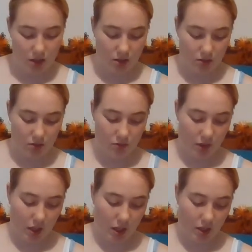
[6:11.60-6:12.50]
and all
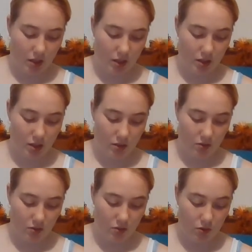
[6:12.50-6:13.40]
that.
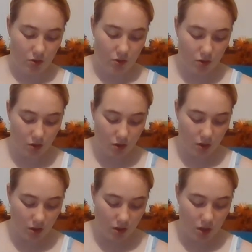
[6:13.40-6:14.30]
Or
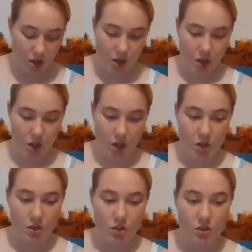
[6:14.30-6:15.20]

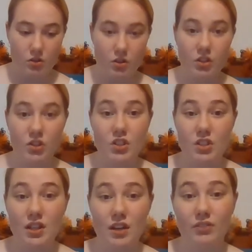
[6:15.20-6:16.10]
you could
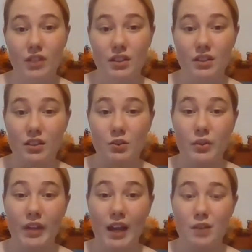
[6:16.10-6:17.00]
just have like little
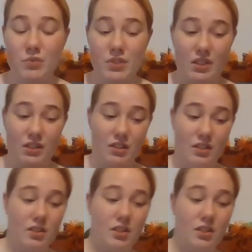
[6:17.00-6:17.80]
games in it.